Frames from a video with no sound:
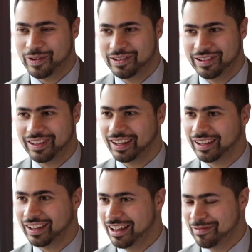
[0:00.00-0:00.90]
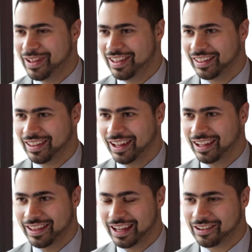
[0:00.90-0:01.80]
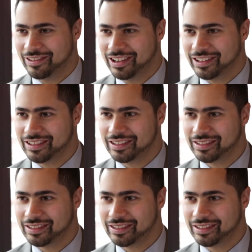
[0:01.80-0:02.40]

do you think is missing there in that equation?